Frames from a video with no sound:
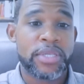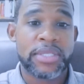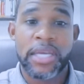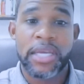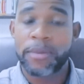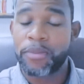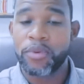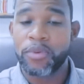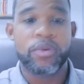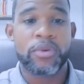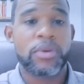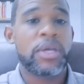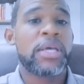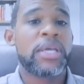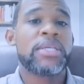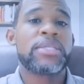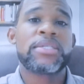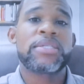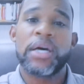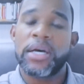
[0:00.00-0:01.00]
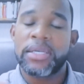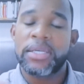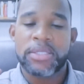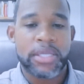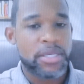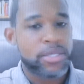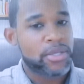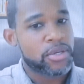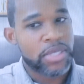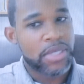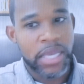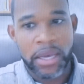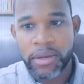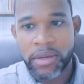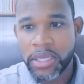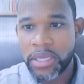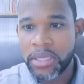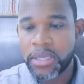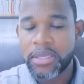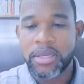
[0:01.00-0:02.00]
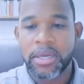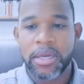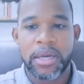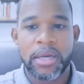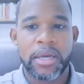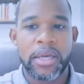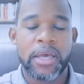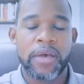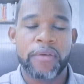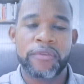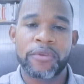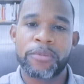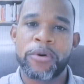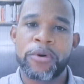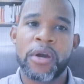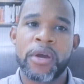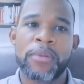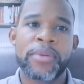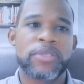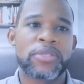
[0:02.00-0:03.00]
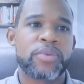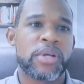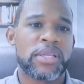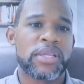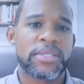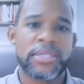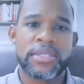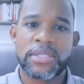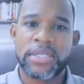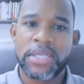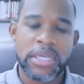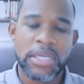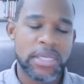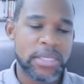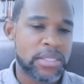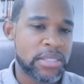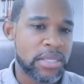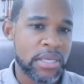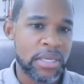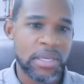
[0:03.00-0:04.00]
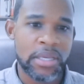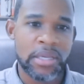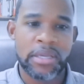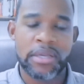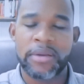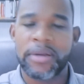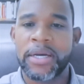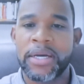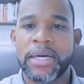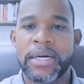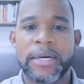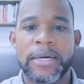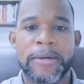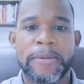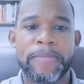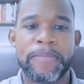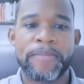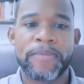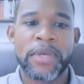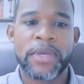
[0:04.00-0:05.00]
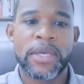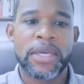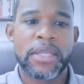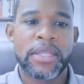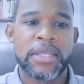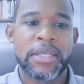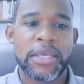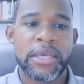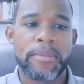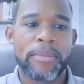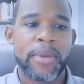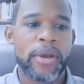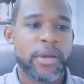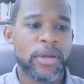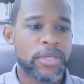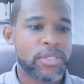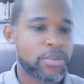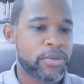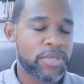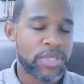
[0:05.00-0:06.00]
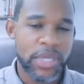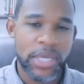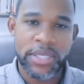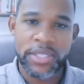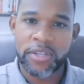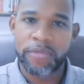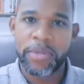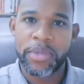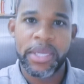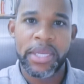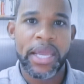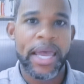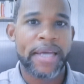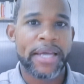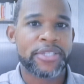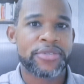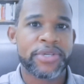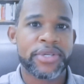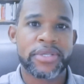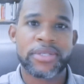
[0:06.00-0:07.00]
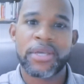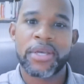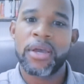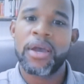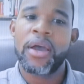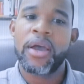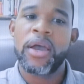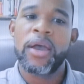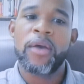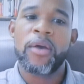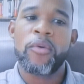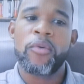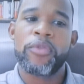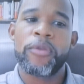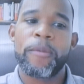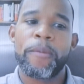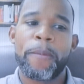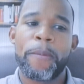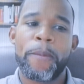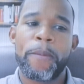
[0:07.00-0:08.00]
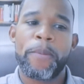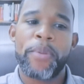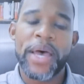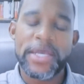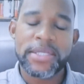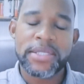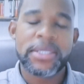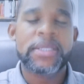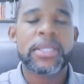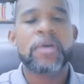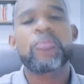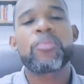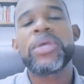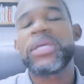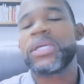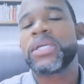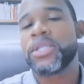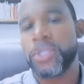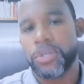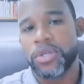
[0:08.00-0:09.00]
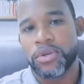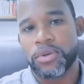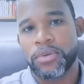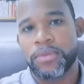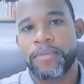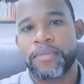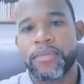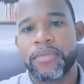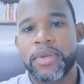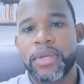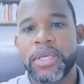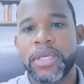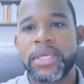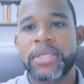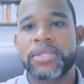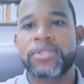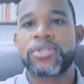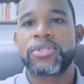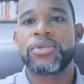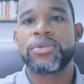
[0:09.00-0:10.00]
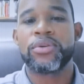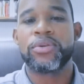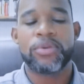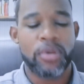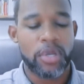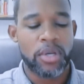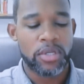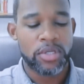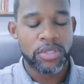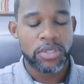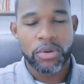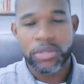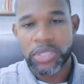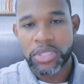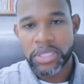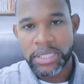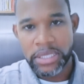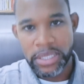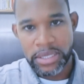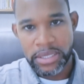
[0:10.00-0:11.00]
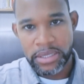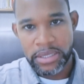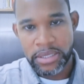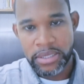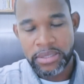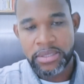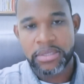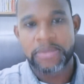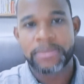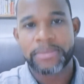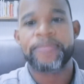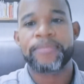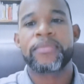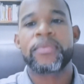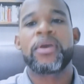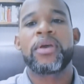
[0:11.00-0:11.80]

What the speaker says: example, St. Charles County Health Department, as well as the CDC, the American Association of Pediatrics. The best thing that we can do is to socially distance,